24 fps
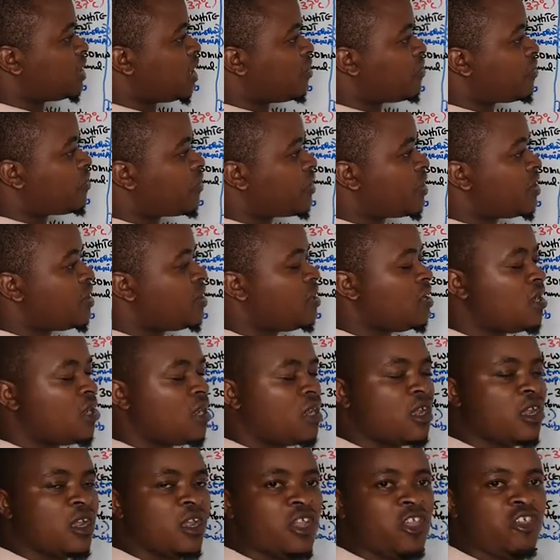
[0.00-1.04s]
agree,
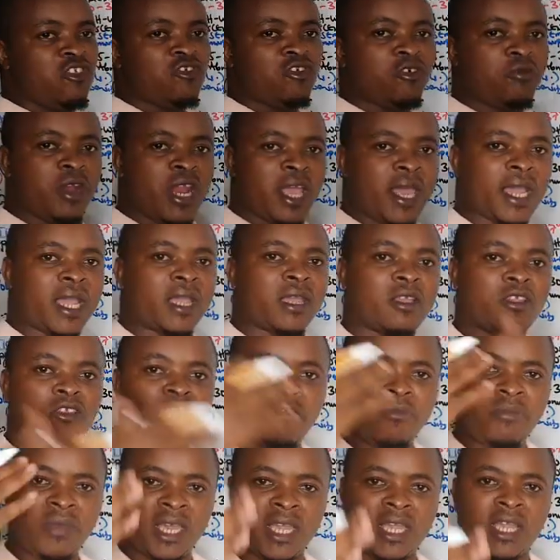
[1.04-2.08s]
you
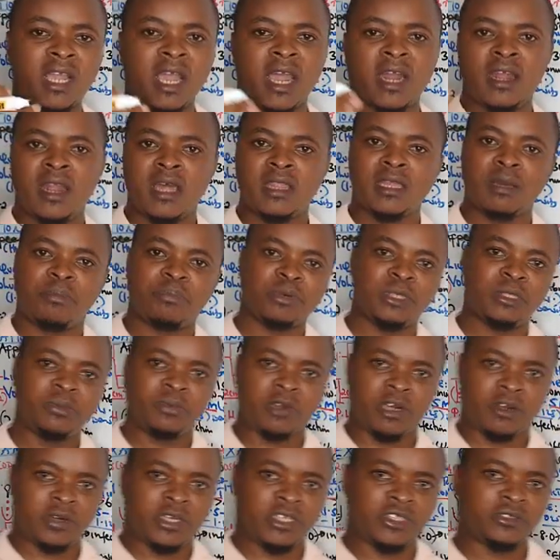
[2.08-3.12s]
make another
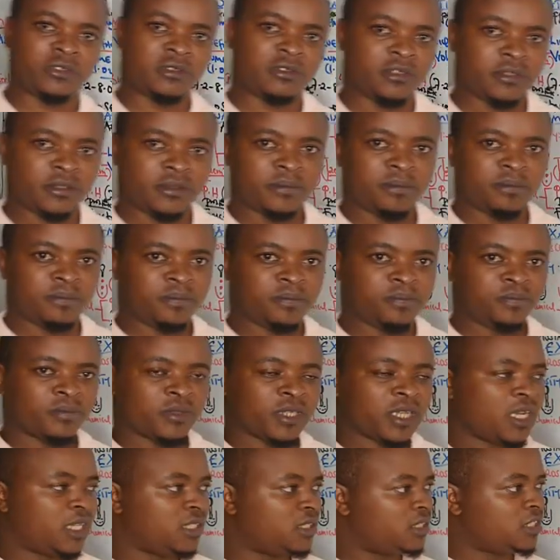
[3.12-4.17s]
preparation
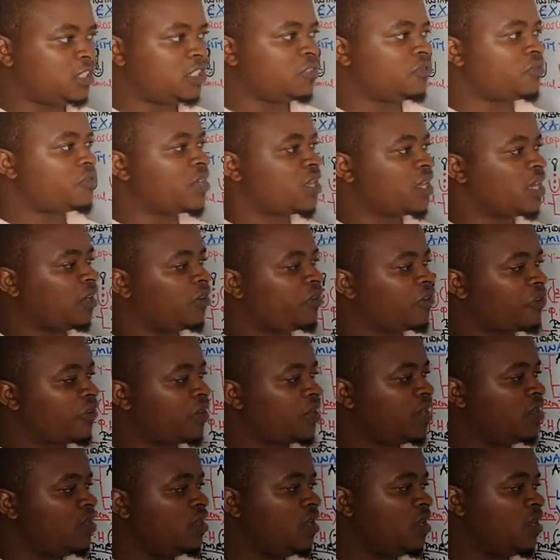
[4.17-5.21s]
until they
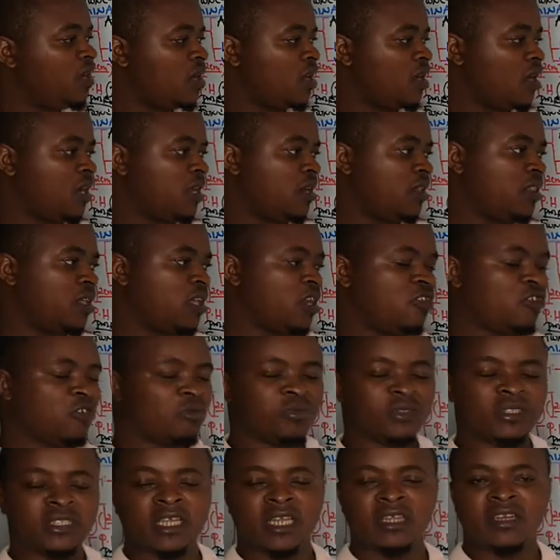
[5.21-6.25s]
agree, and then you
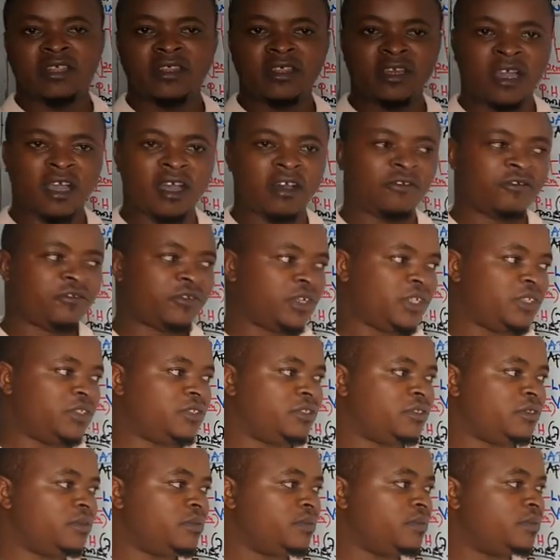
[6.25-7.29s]
obtain the
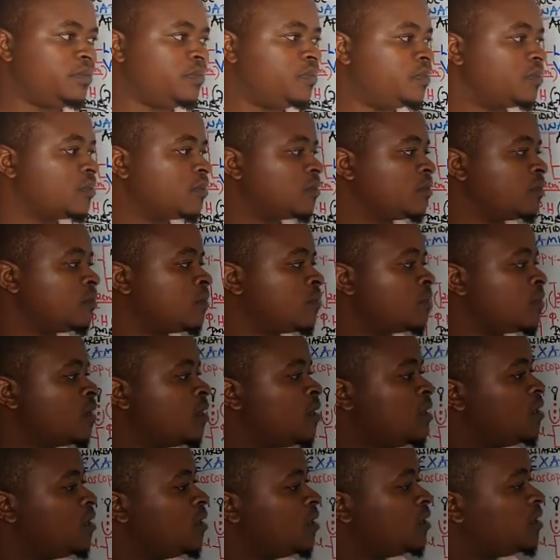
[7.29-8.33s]
average.
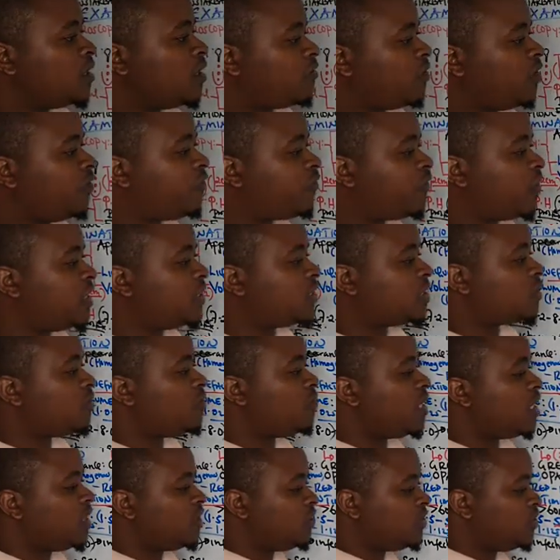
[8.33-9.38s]
The reference
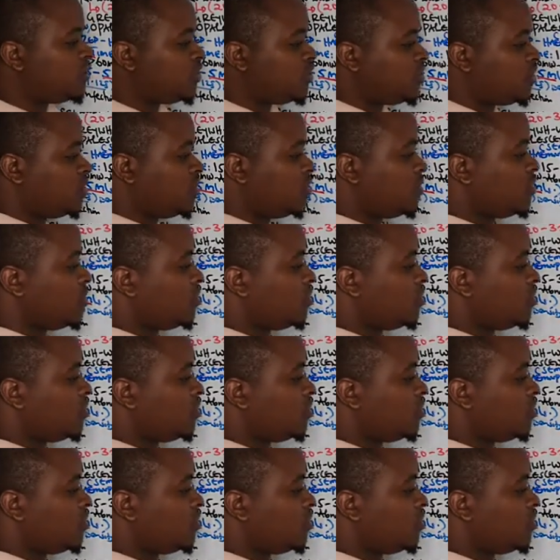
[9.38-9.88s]
range